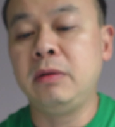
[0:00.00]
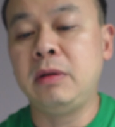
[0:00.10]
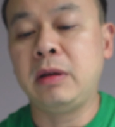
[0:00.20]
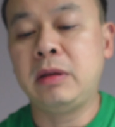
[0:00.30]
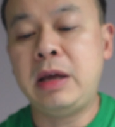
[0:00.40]

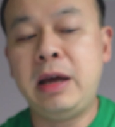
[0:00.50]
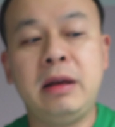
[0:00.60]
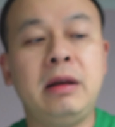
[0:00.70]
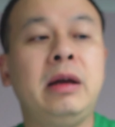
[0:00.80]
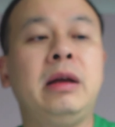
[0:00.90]
like that,
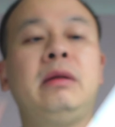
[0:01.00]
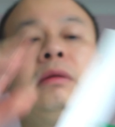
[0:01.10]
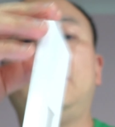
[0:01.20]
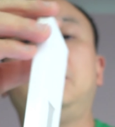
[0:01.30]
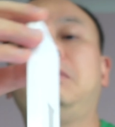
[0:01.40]
and
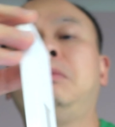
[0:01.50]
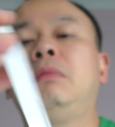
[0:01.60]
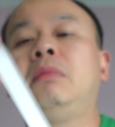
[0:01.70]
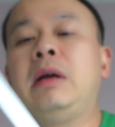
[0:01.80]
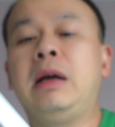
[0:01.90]

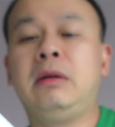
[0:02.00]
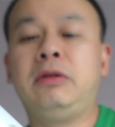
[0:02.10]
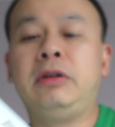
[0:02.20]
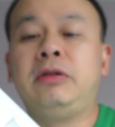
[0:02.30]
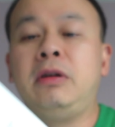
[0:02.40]
how
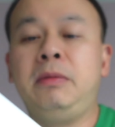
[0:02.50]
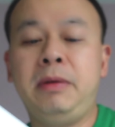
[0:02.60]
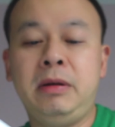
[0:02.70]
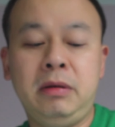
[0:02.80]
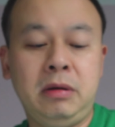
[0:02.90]
does this
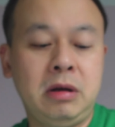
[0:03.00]
open?